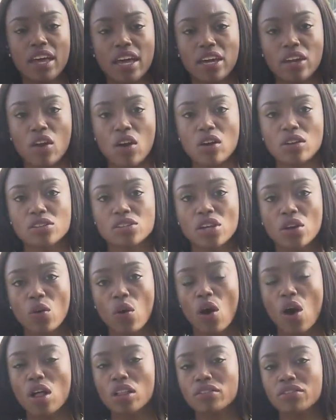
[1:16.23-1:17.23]
and also
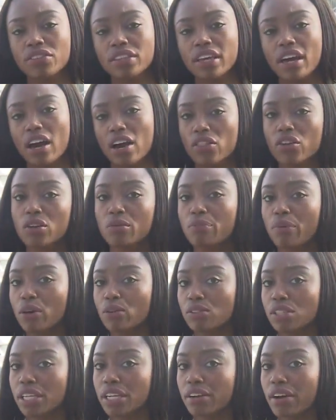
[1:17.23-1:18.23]
all of the other
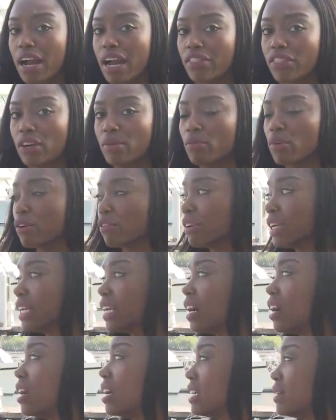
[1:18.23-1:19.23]
boats here at the marina